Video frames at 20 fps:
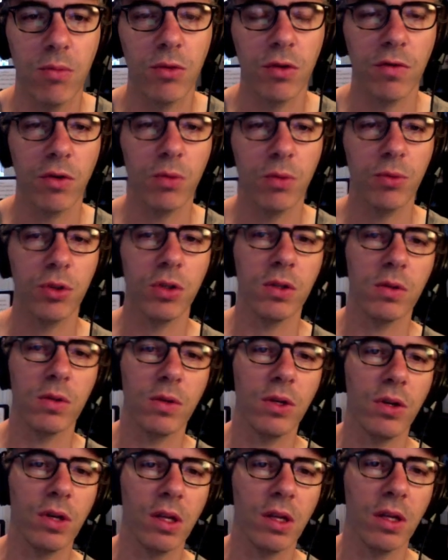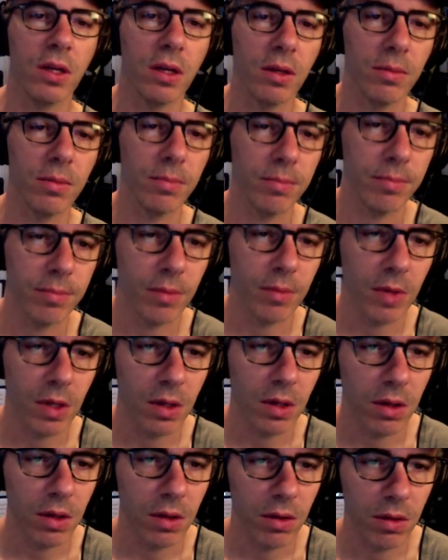of options when you click it.
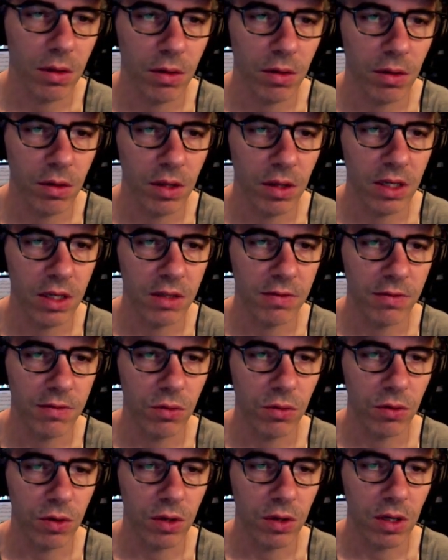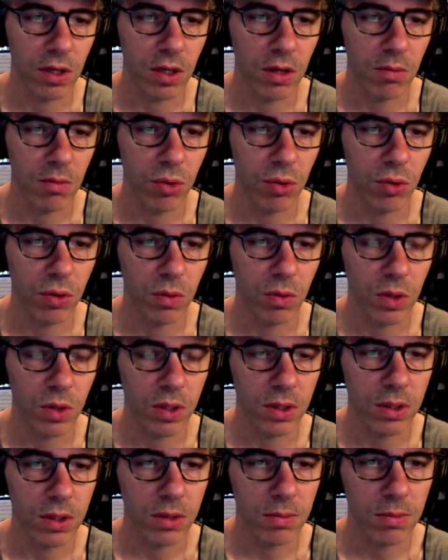These 4 are the important
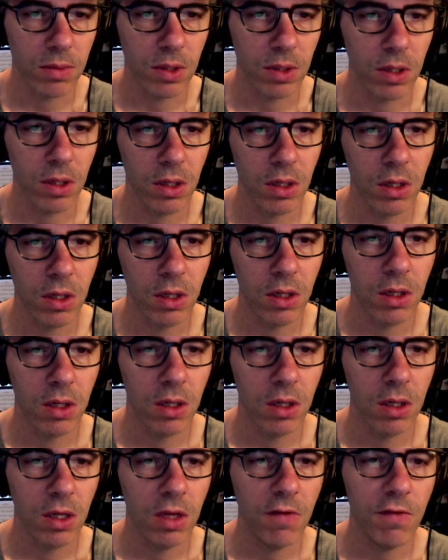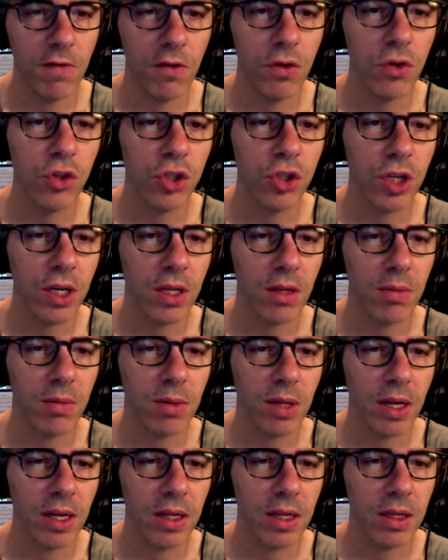ones. If you share the
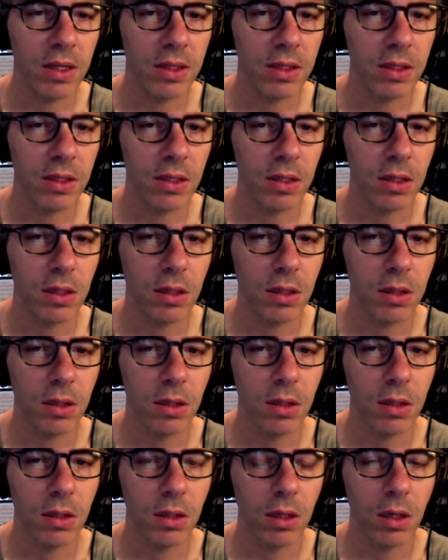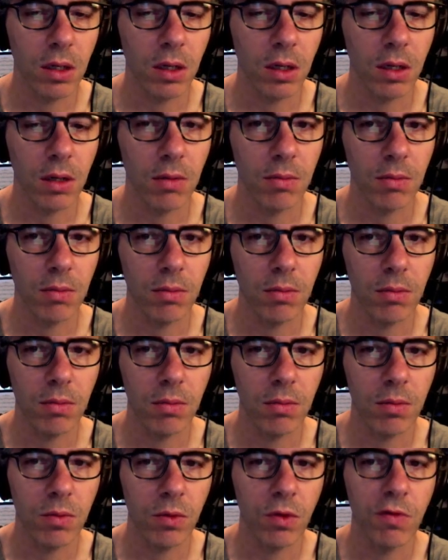playlist,
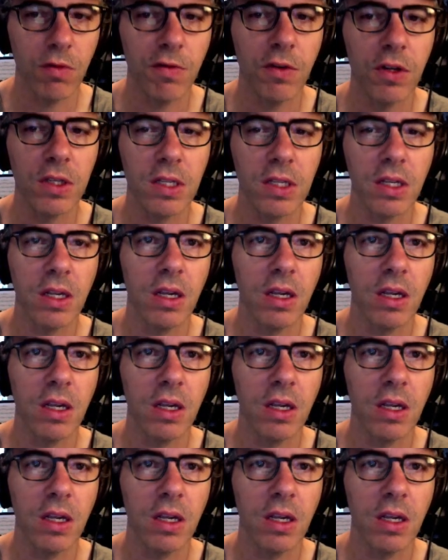well, firstly,